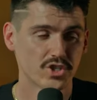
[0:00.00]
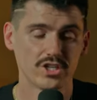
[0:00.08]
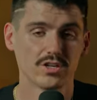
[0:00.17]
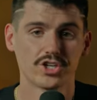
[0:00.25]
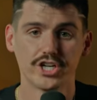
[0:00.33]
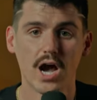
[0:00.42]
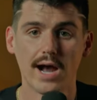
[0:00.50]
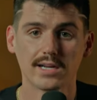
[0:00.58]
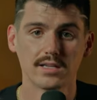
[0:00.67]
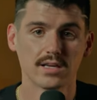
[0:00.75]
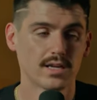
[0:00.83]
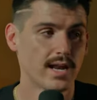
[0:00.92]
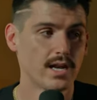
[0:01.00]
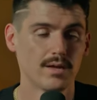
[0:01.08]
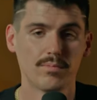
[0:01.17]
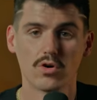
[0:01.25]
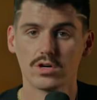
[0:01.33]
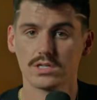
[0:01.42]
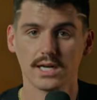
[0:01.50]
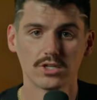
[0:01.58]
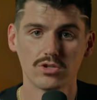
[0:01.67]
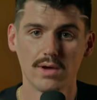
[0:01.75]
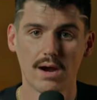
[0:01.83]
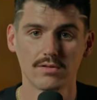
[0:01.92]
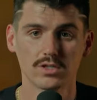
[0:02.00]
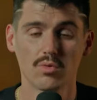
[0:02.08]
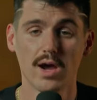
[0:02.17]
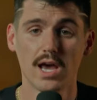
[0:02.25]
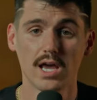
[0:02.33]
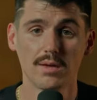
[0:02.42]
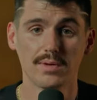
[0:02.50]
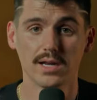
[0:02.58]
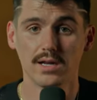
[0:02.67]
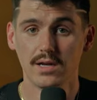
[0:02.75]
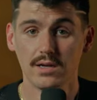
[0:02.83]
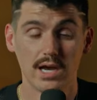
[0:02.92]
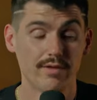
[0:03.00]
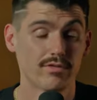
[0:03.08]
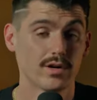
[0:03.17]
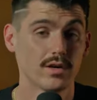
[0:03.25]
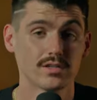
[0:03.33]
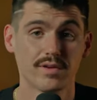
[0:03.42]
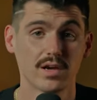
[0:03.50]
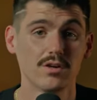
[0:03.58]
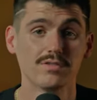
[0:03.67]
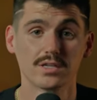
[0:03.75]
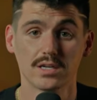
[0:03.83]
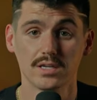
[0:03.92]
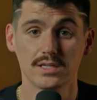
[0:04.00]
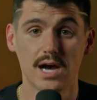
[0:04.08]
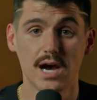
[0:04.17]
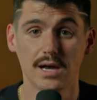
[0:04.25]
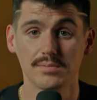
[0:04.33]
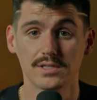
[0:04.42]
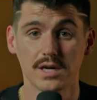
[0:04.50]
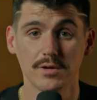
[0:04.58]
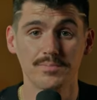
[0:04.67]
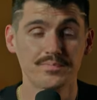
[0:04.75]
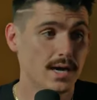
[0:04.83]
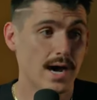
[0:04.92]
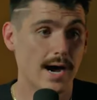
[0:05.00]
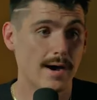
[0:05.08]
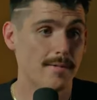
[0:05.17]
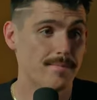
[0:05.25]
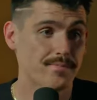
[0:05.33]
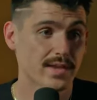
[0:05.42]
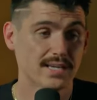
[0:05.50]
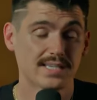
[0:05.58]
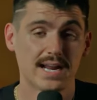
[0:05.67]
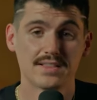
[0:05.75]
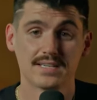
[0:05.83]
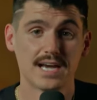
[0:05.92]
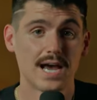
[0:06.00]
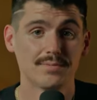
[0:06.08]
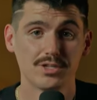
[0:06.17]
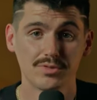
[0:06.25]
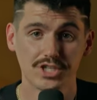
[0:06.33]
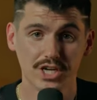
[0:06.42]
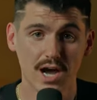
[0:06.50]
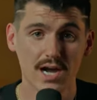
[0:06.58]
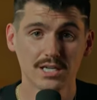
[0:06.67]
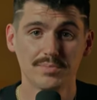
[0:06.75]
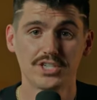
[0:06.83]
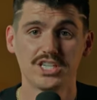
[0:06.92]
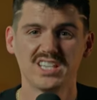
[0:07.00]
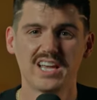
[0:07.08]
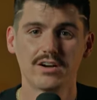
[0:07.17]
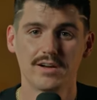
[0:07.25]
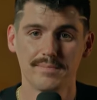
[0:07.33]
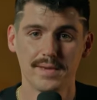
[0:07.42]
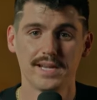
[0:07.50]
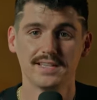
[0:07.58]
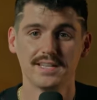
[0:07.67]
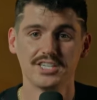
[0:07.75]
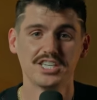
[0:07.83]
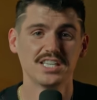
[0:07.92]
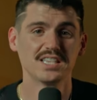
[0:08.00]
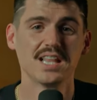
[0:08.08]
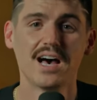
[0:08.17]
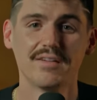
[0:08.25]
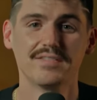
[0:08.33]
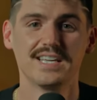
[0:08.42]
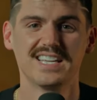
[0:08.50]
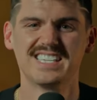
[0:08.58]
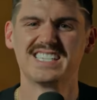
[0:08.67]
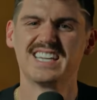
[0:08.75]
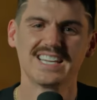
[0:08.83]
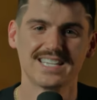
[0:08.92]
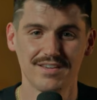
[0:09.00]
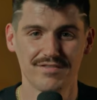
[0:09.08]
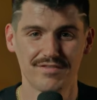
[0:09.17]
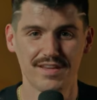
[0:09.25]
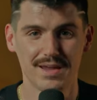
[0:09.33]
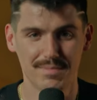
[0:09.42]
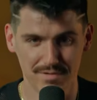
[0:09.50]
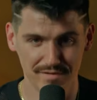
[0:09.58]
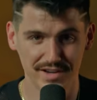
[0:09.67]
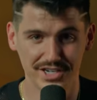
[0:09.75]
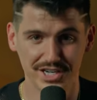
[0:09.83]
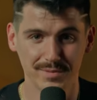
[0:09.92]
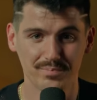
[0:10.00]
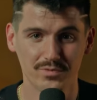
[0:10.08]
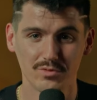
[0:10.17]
She looked shocked. The Canadian border is like two hours away, but everyone knows Vancouver's a good time. So, um, like I said, at the time she was shocked, but she later admitted that she loved the instinctive improvisation.